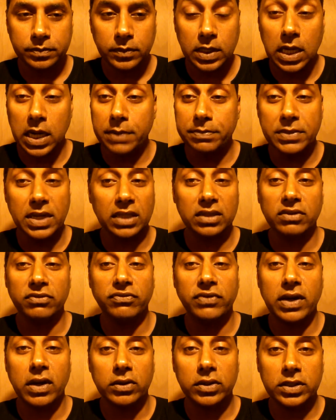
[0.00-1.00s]
I'm not the
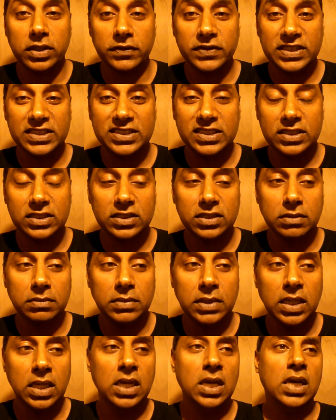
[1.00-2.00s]
founder of this system
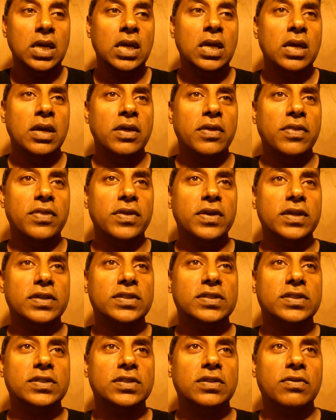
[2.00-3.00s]

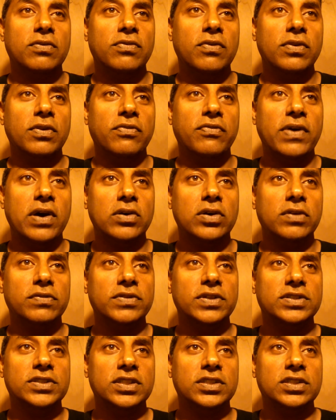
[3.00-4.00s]
this the founder of
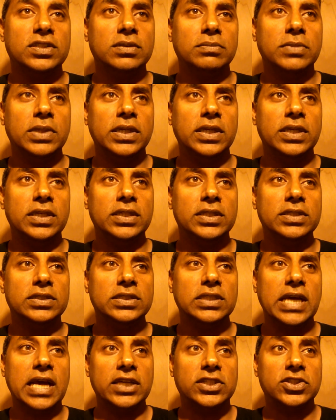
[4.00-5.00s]
this system is
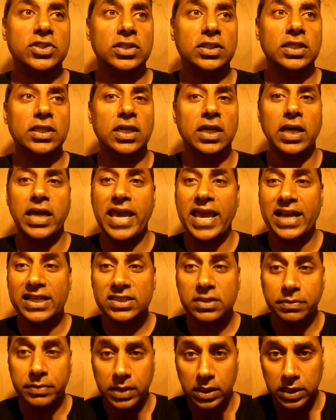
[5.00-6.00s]
actually uh,
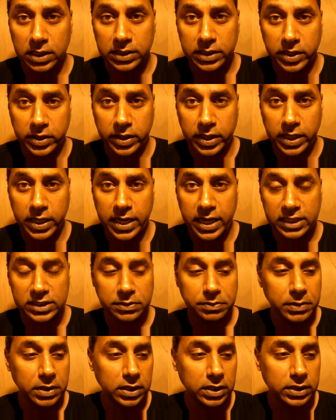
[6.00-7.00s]
ex-military,
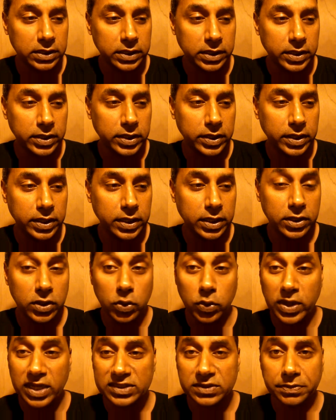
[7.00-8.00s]
ex-military,
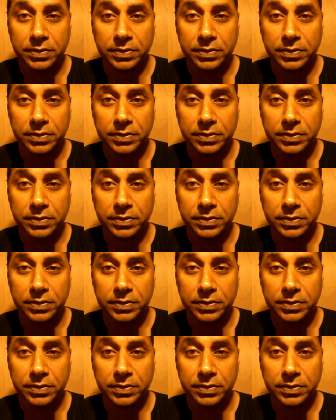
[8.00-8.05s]
U.S.